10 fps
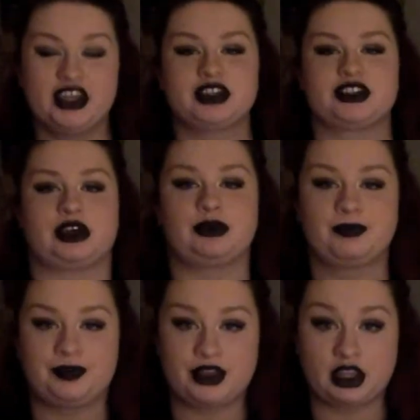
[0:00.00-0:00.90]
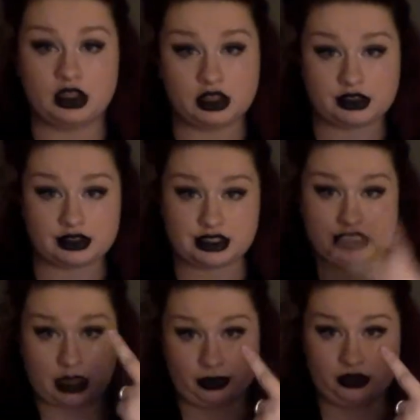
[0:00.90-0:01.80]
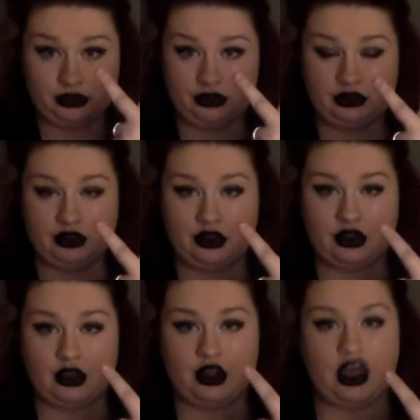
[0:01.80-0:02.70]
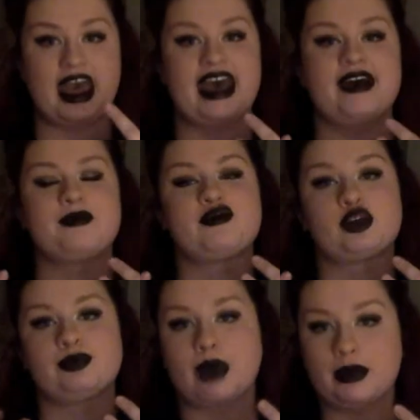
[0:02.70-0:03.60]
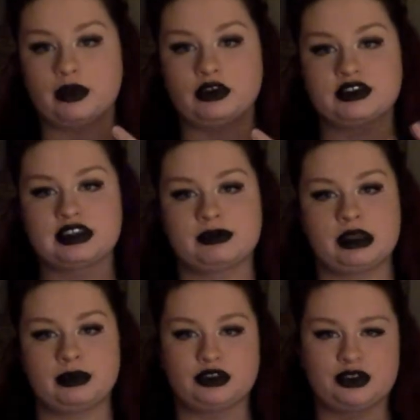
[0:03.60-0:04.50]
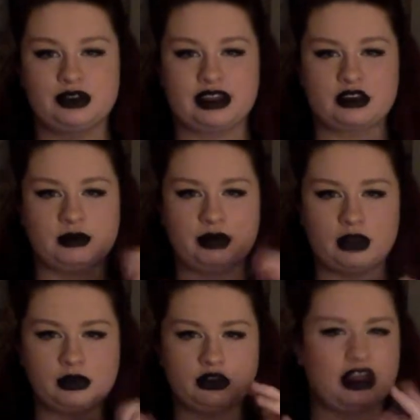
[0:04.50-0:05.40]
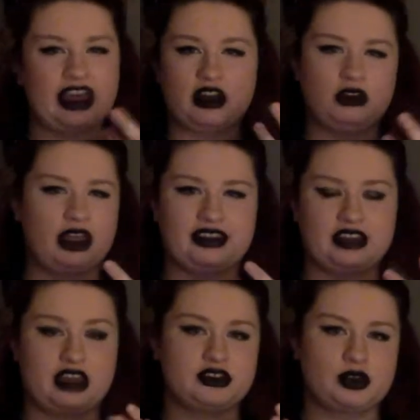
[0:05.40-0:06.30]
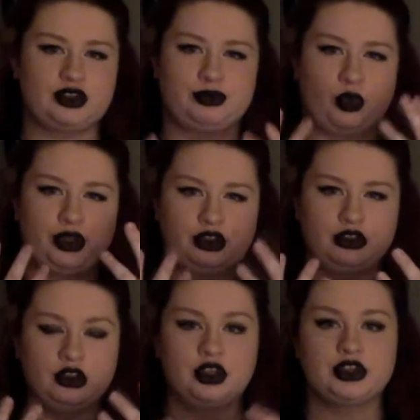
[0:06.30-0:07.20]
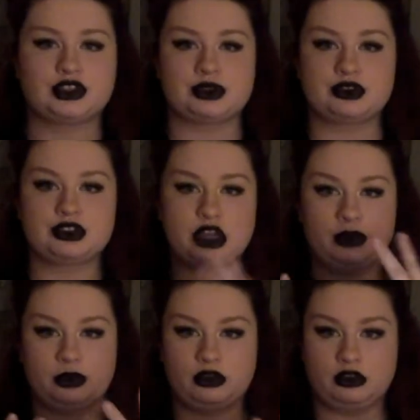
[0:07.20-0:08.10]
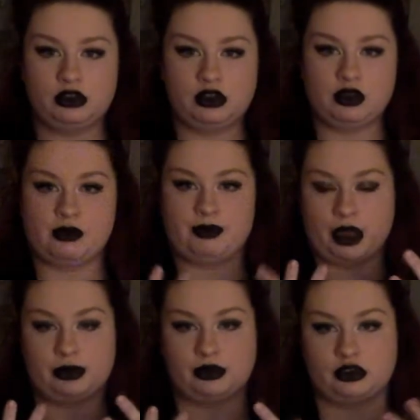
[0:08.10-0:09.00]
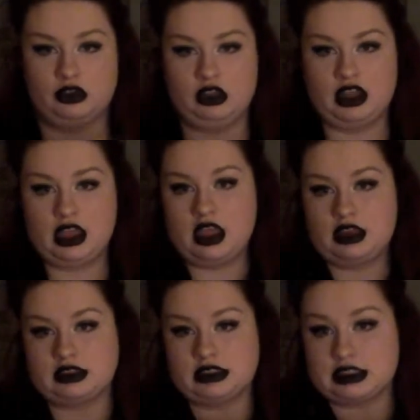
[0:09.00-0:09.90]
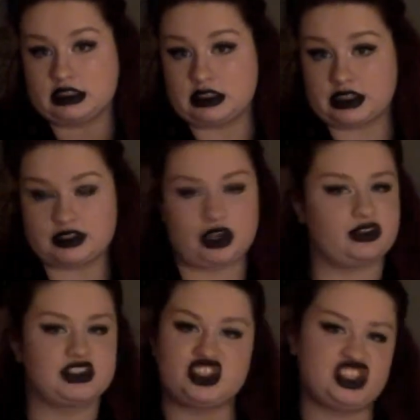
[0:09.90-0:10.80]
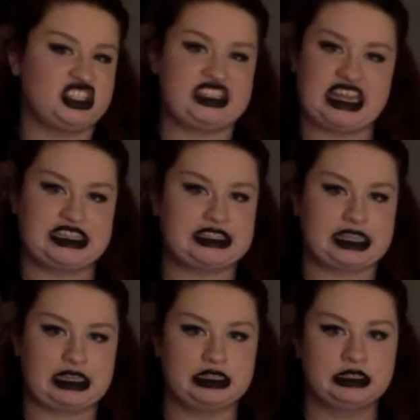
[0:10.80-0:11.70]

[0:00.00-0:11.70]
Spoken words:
So double. For bubble, some people do like the bubble. I don't like that, so I do boil. So double, bubble, disco. This is just dancing.